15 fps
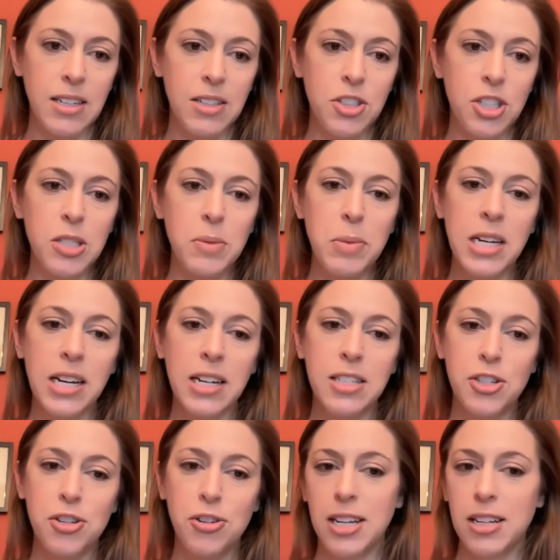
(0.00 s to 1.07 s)
just
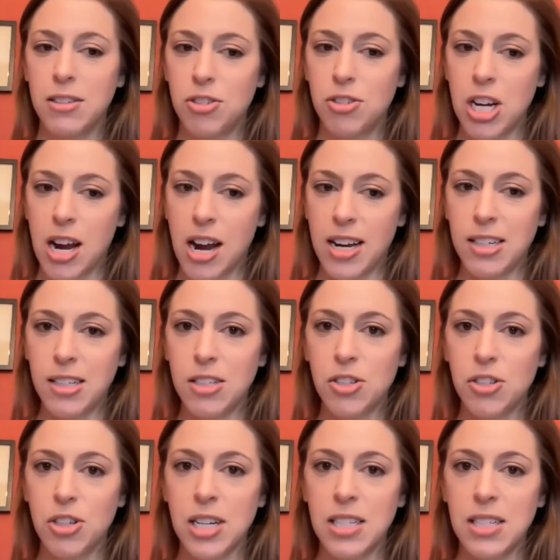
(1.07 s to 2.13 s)
because you get GI
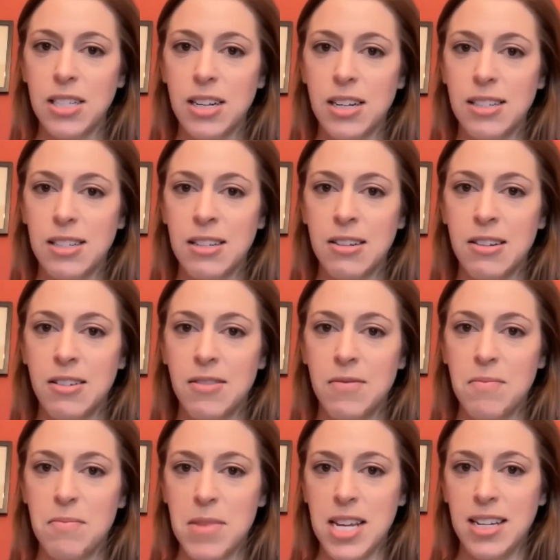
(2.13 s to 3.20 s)
distress doesn't
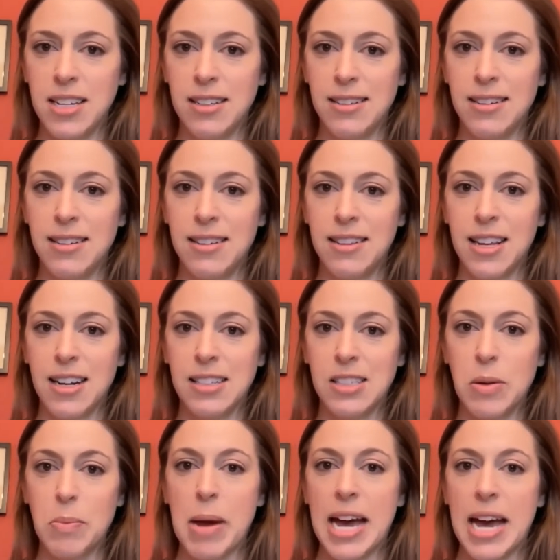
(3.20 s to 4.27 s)
mean that it's
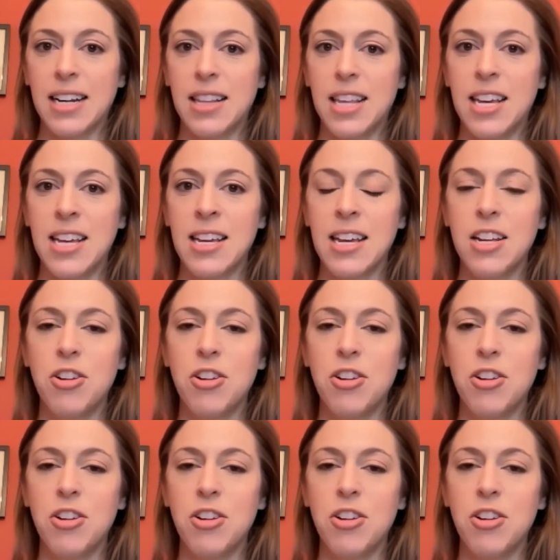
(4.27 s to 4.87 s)
a bad thing,